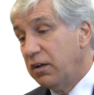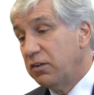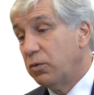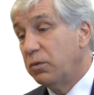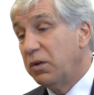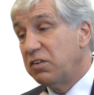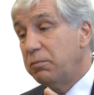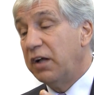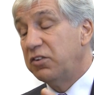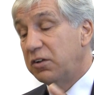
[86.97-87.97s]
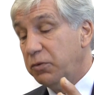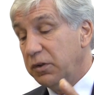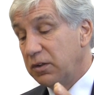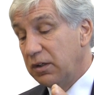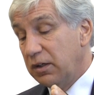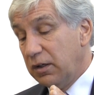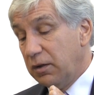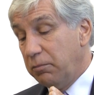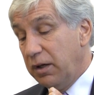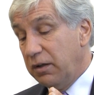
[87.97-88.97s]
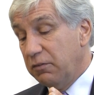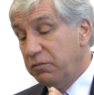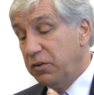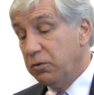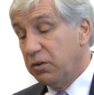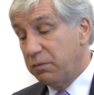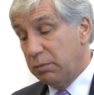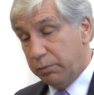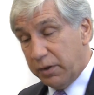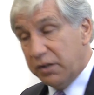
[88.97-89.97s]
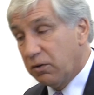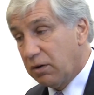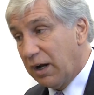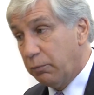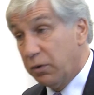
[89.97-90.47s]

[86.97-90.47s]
So let's imagine if we could make fuel from a perennial crop,